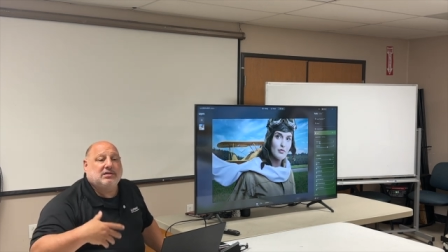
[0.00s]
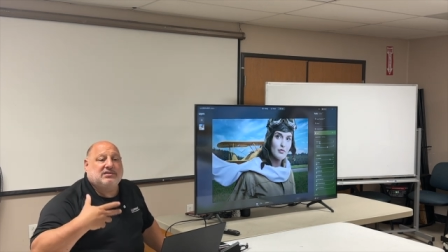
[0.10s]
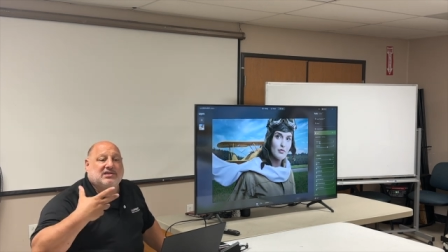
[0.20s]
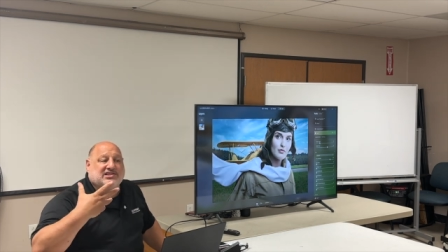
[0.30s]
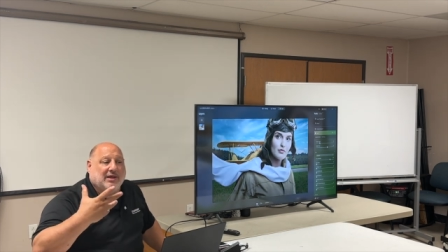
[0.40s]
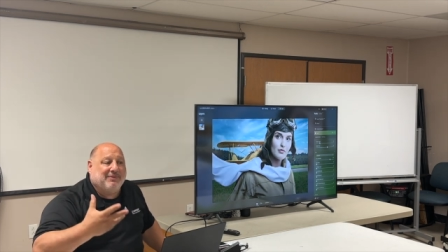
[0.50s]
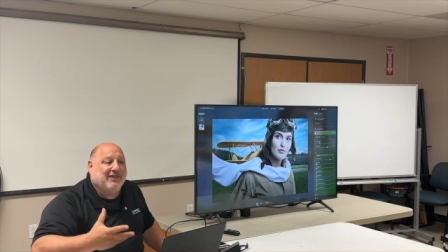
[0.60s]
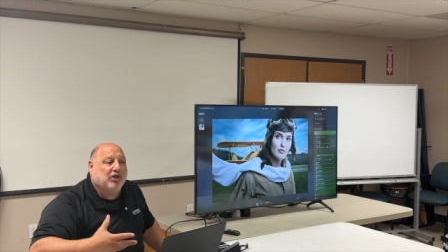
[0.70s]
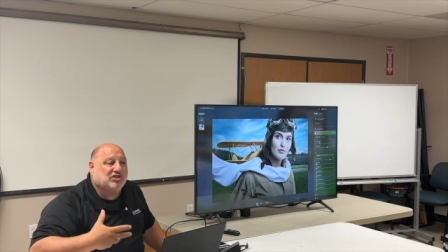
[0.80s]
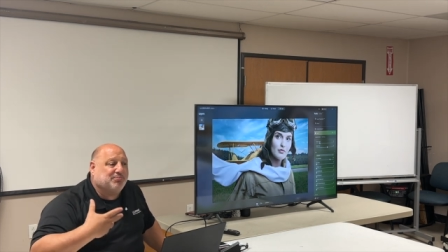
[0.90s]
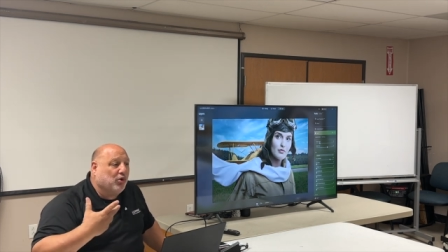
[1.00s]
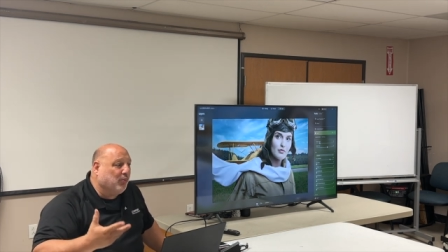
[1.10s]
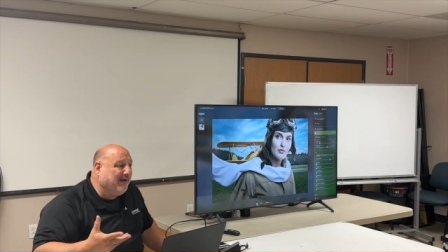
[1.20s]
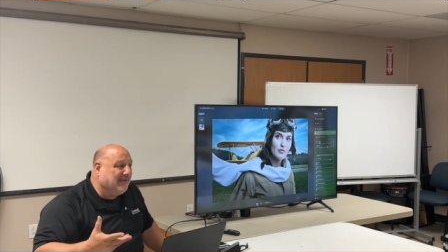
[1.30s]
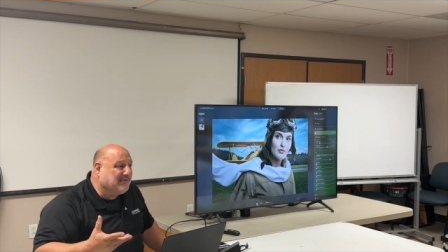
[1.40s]
to something that looks more
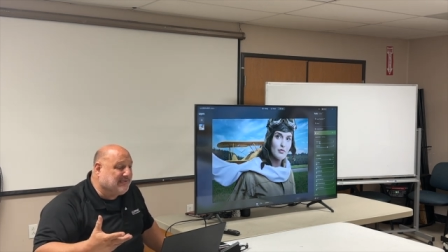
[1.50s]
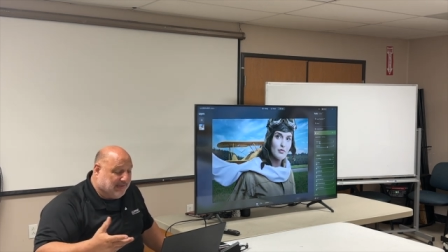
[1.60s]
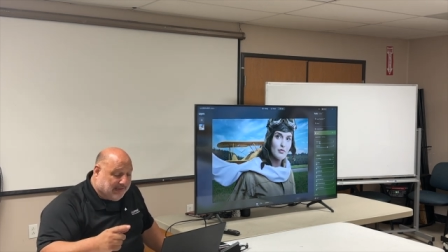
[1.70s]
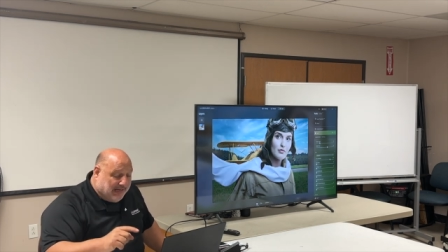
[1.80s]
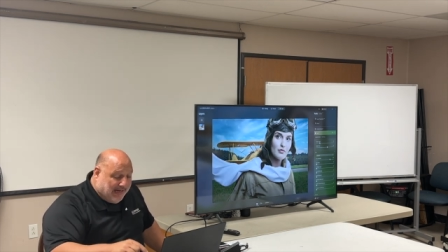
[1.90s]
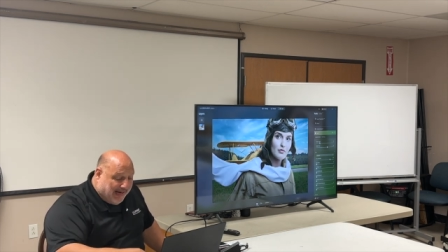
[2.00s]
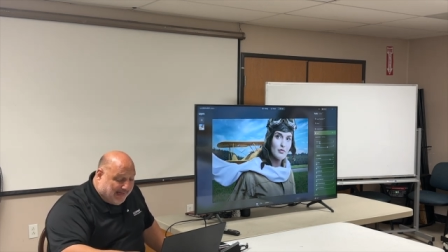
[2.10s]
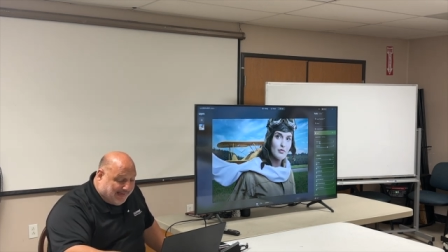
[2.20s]
realistic. And